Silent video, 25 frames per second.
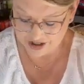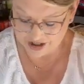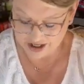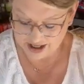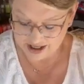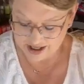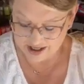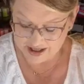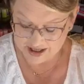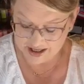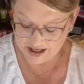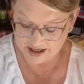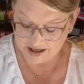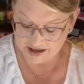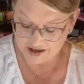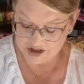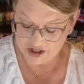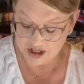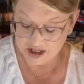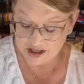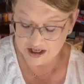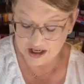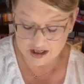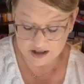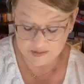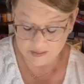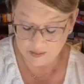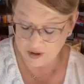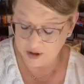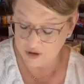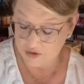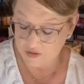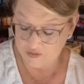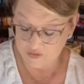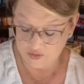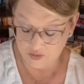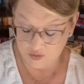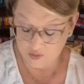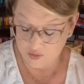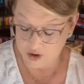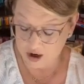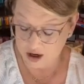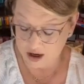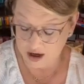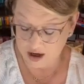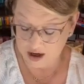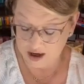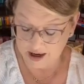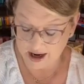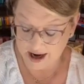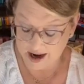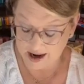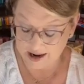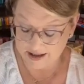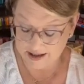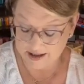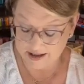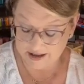she does beautiful work.